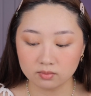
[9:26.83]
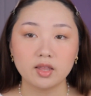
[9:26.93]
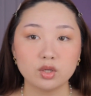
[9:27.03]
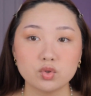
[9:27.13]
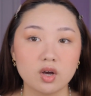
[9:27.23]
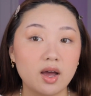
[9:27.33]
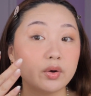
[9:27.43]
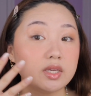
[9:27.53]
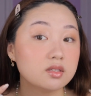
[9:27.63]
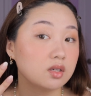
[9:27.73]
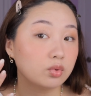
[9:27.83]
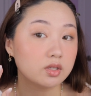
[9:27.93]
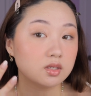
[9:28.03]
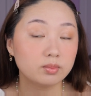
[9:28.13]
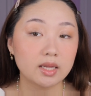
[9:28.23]
Like you saw how easy it
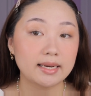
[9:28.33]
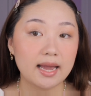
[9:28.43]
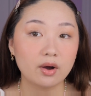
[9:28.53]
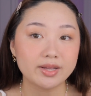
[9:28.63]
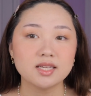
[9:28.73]
was to blend out.